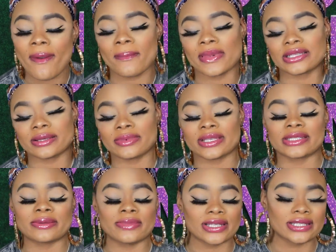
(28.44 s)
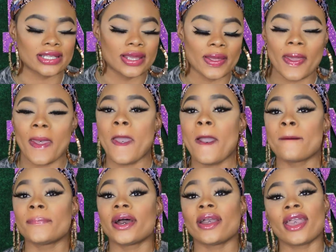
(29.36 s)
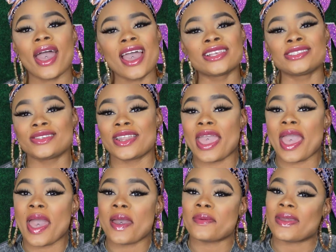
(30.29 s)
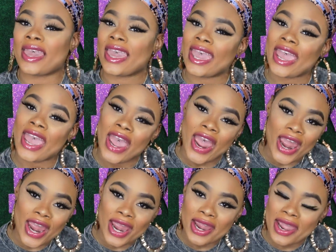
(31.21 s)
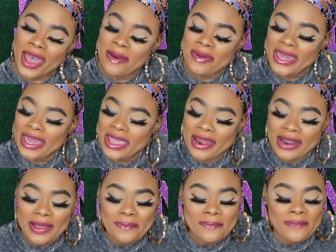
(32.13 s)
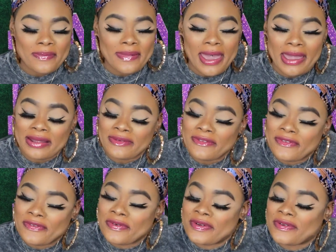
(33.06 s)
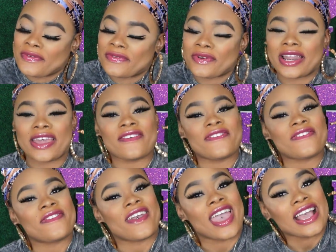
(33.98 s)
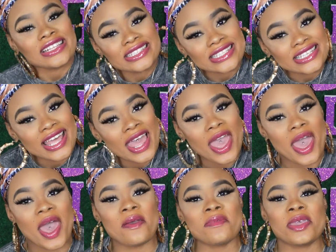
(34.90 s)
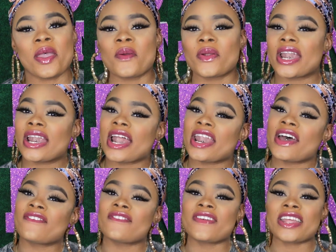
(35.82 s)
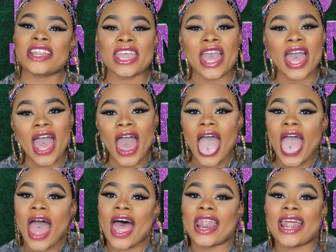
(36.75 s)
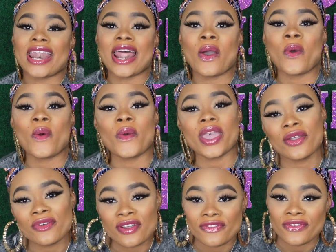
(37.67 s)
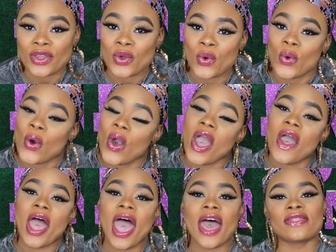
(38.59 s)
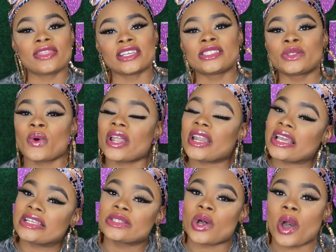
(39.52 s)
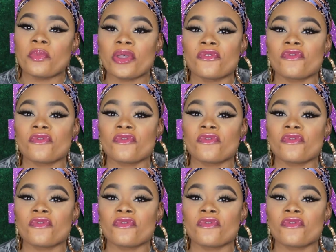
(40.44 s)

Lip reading: Busy. But guys, today I'm here. I'm back in full effect. I'm here with another video, another wig review. And this one is coming